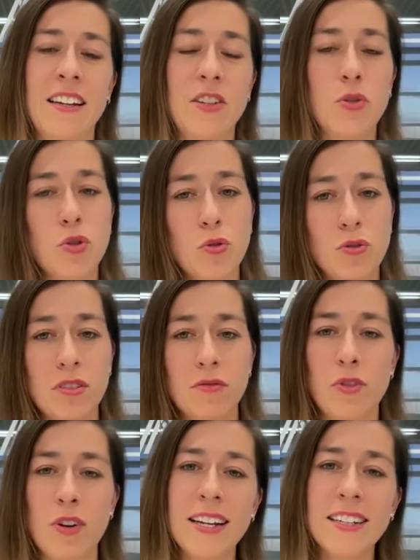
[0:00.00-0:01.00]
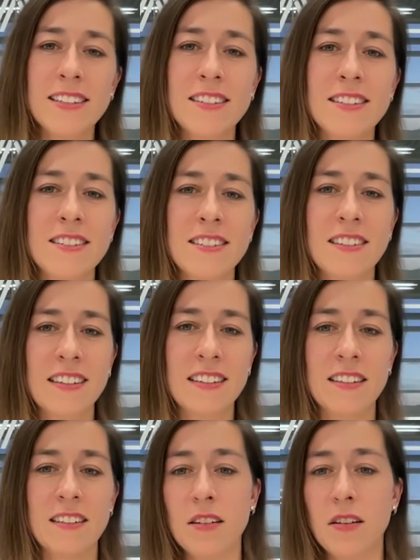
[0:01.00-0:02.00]
You should write it
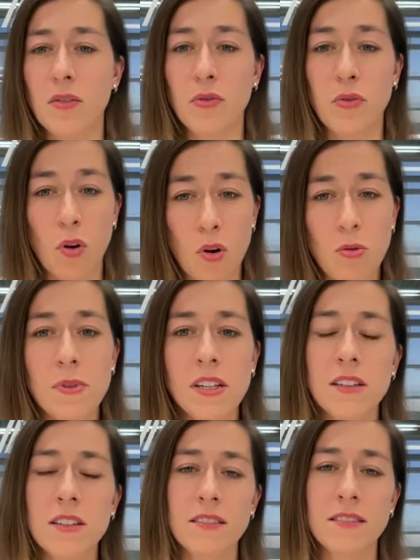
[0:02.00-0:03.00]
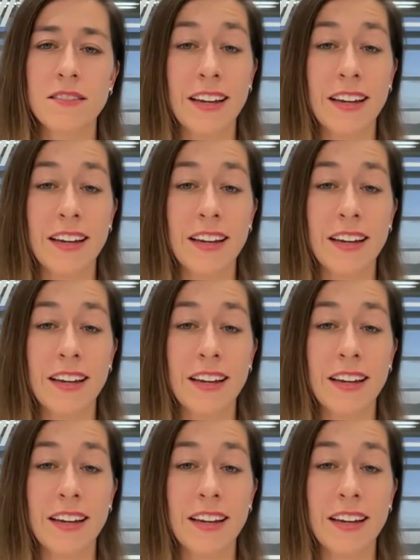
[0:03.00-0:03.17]
in a formal